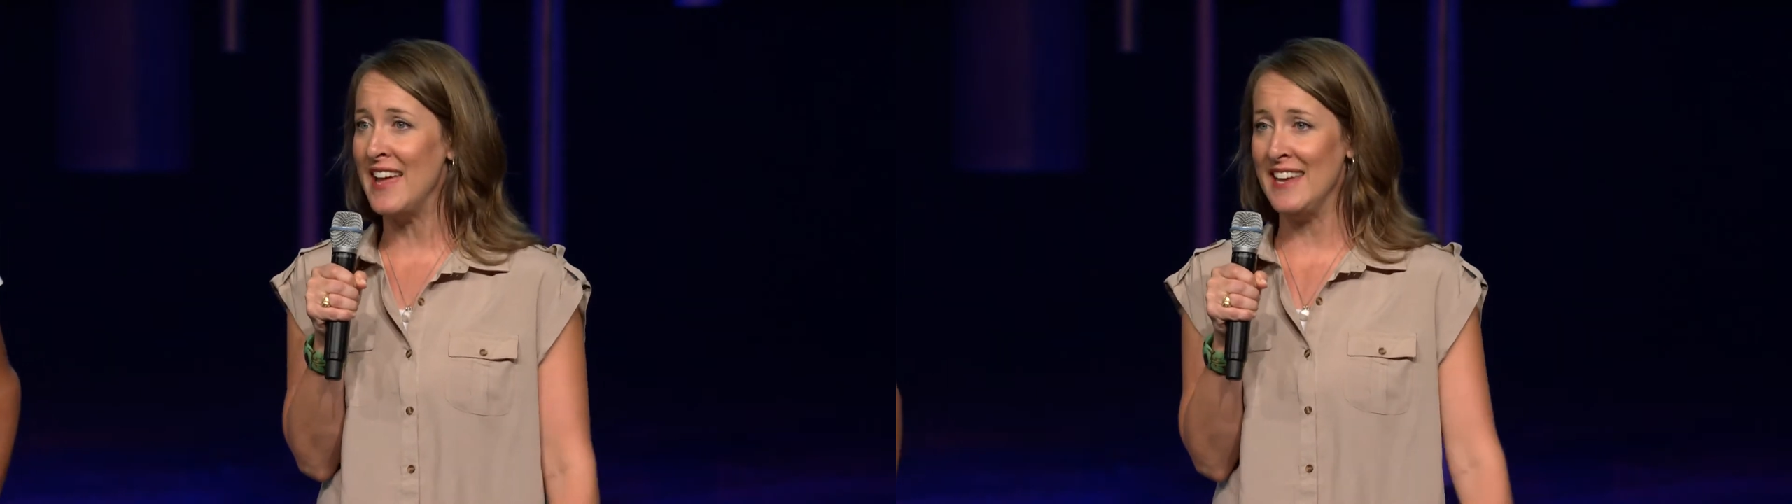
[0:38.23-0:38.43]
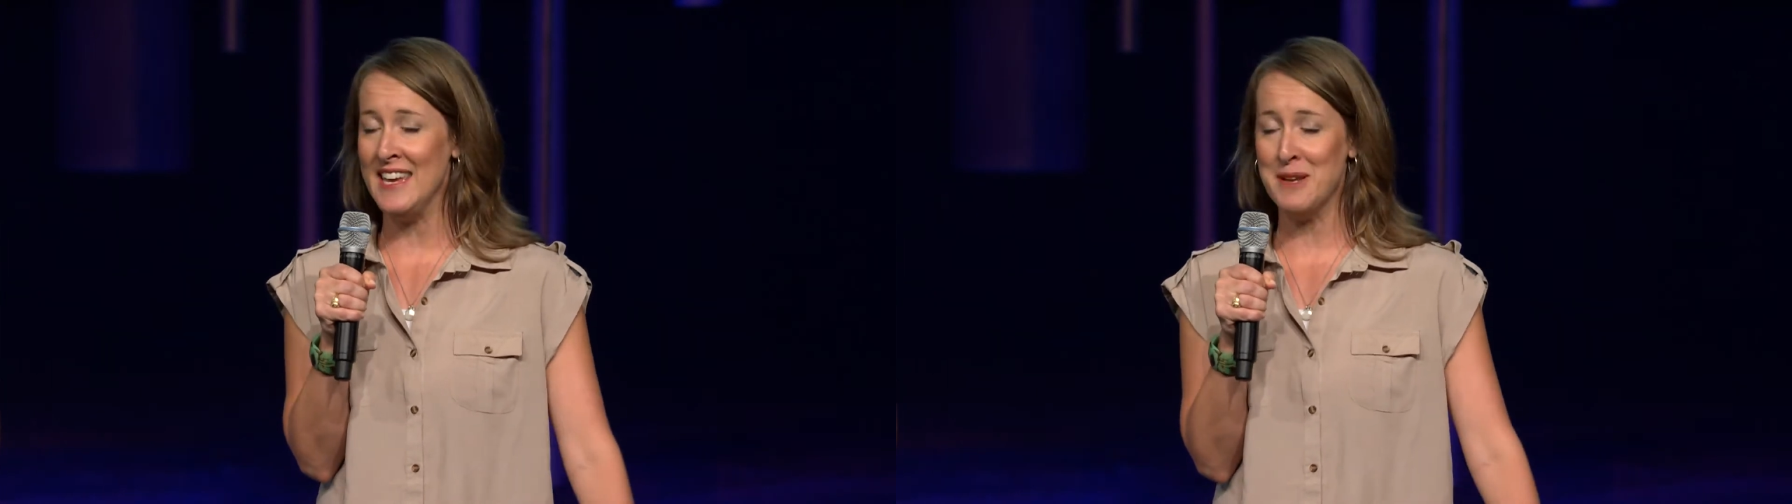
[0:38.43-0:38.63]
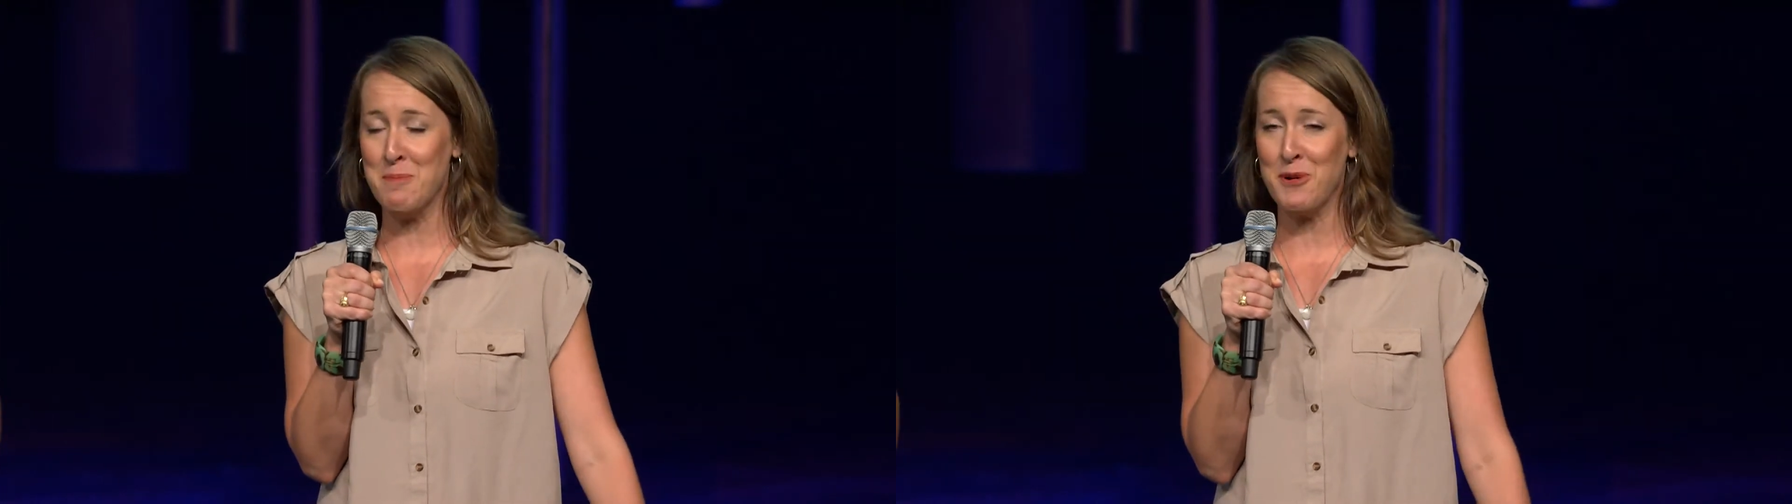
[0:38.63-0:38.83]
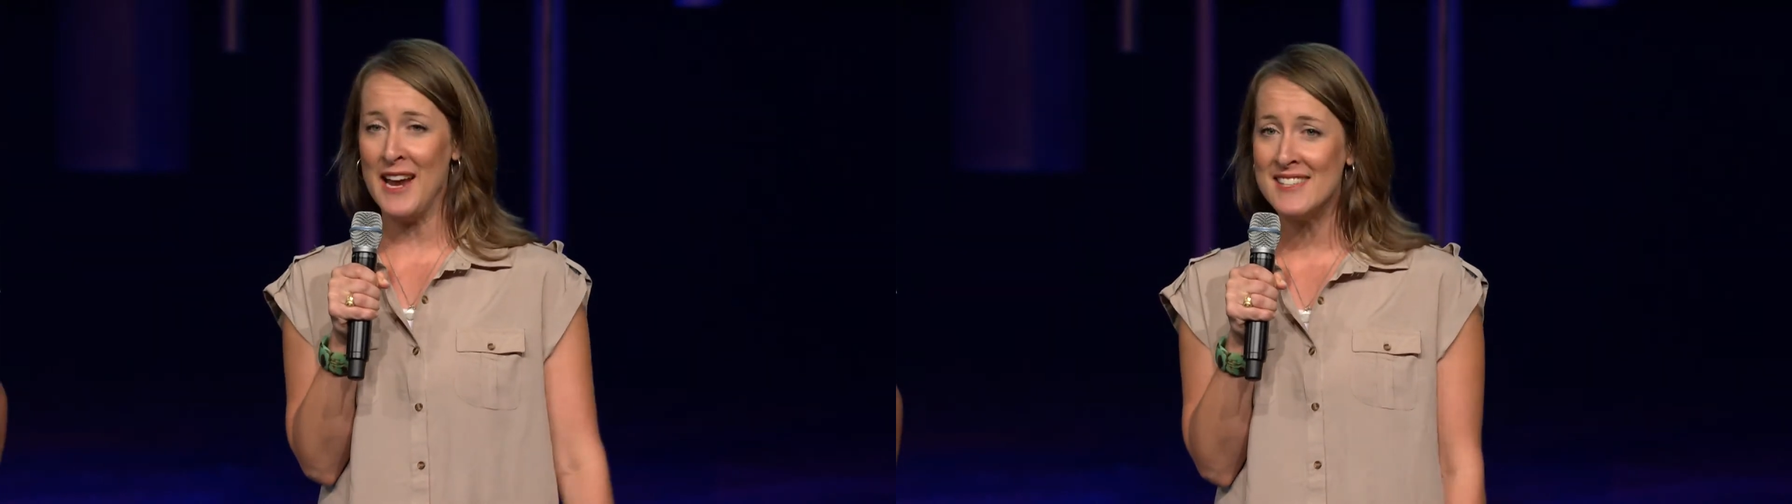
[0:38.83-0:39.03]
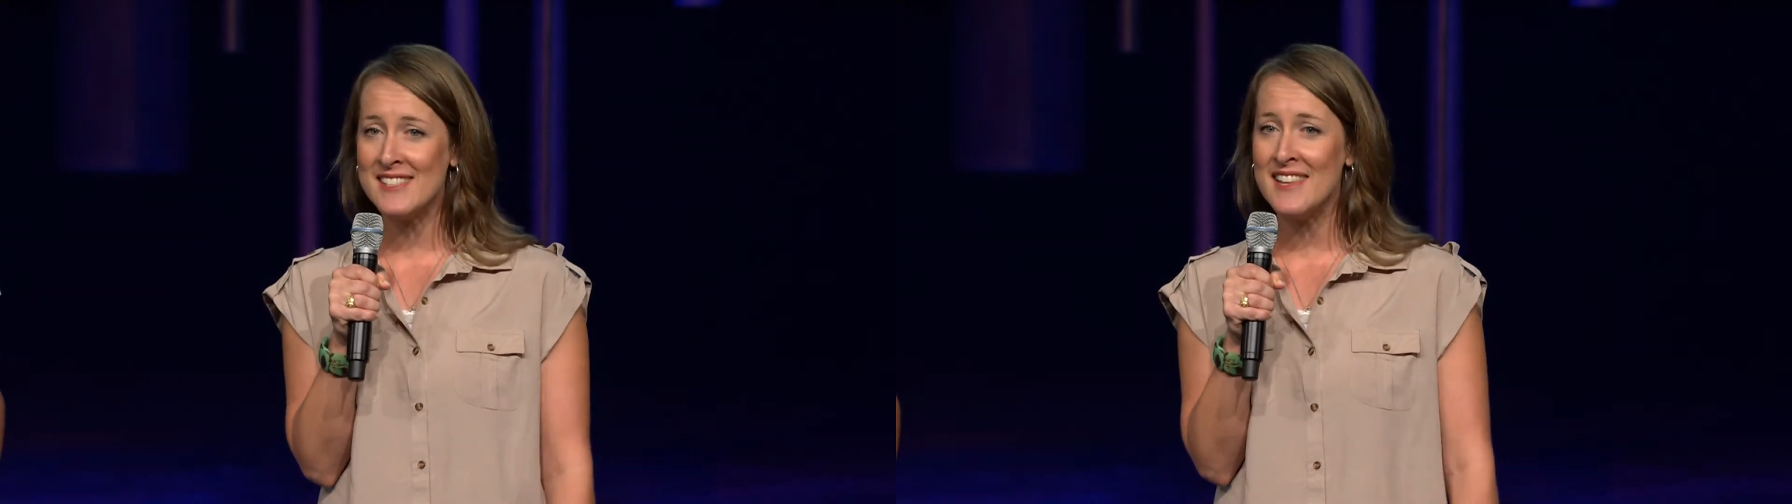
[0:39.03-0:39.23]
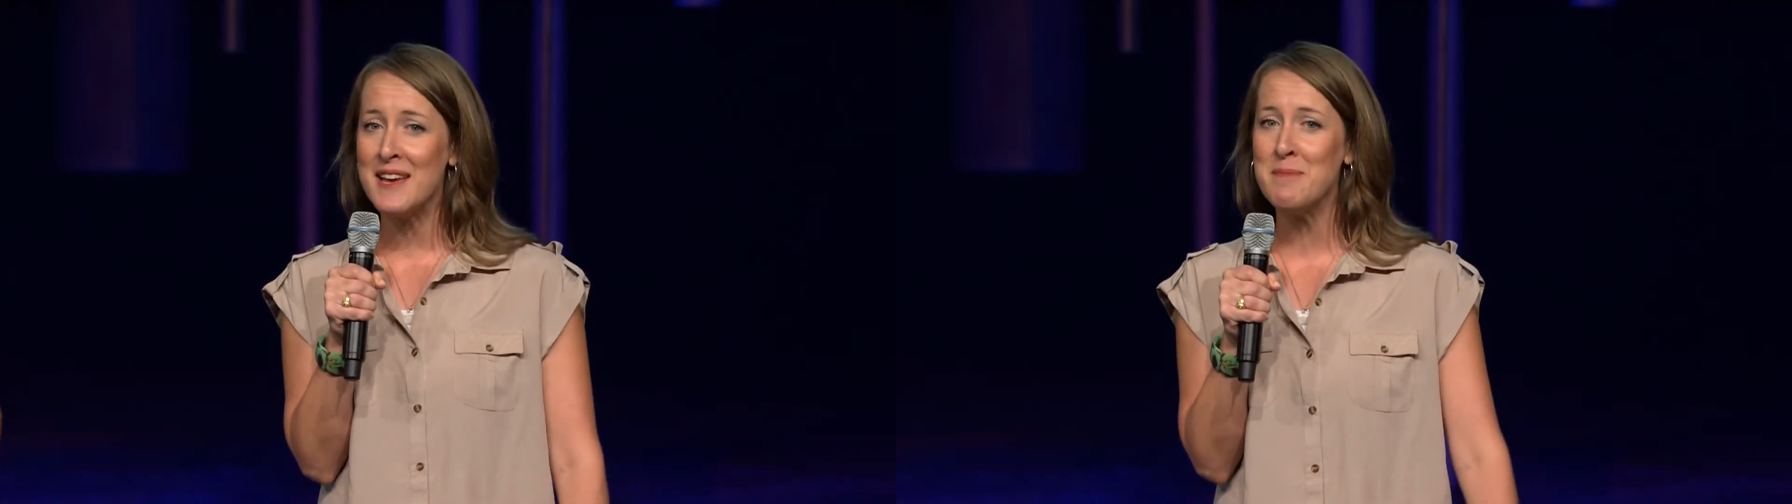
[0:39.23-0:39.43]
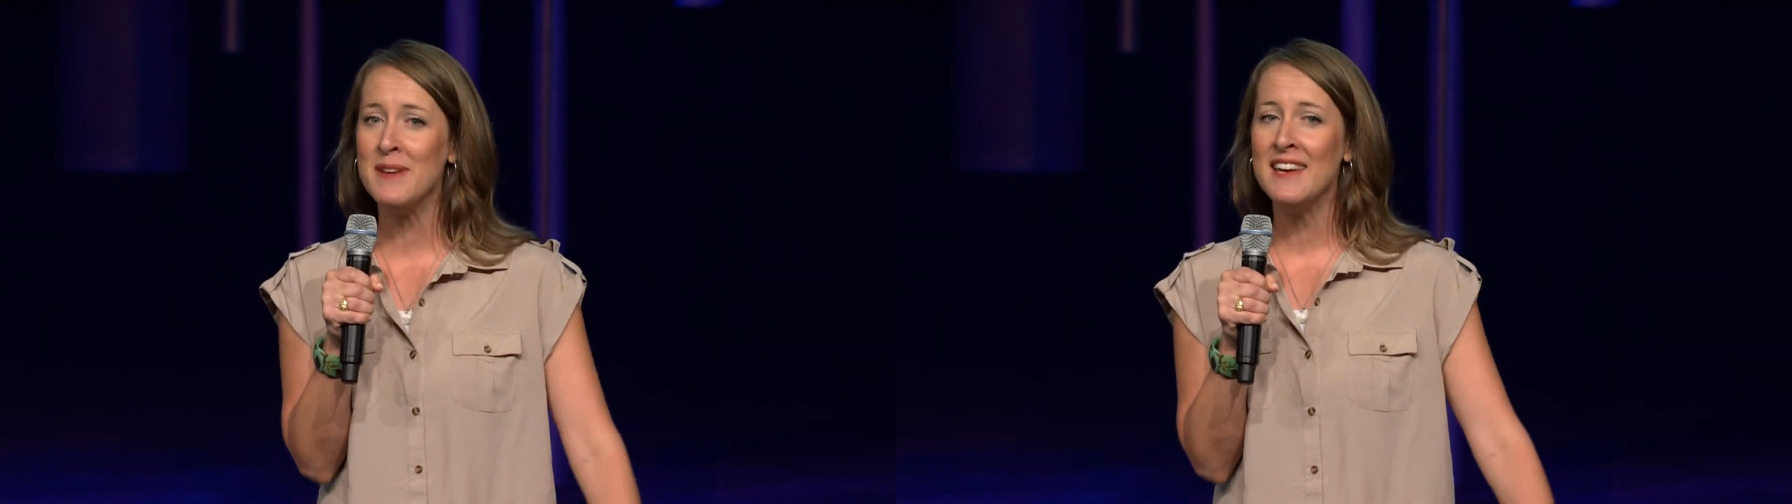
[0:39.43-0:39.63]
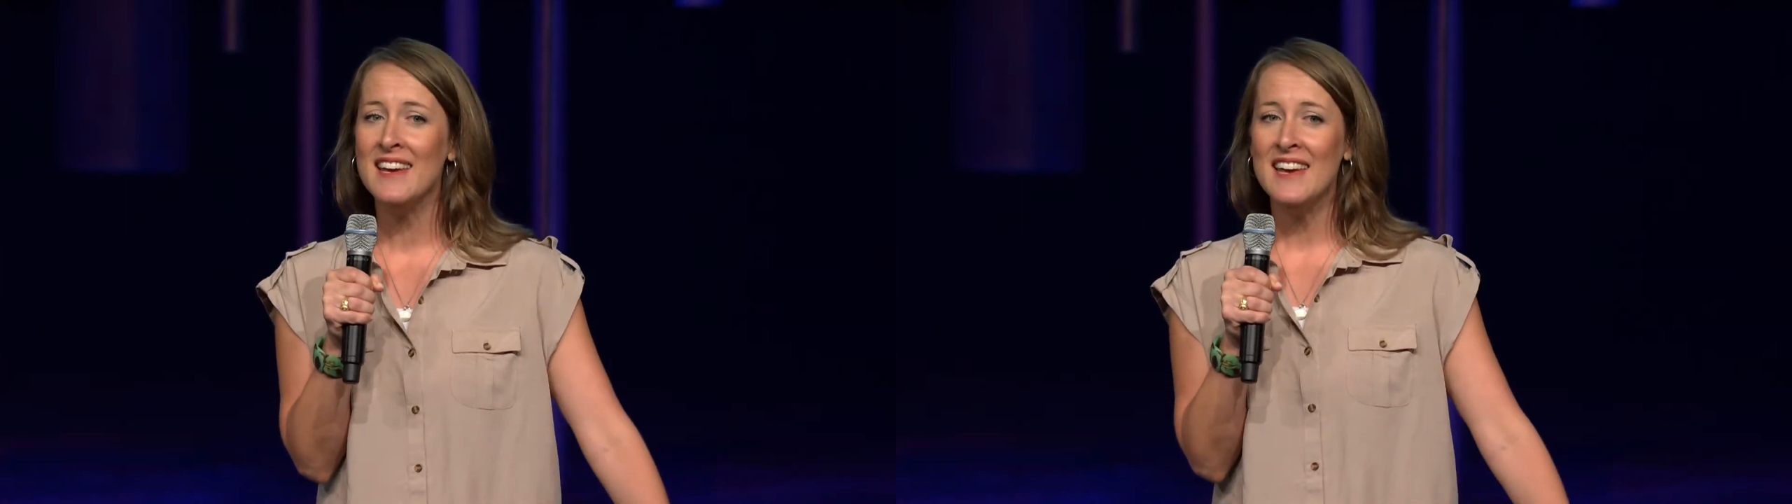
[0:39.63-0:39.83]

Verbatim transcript: that he embraced them,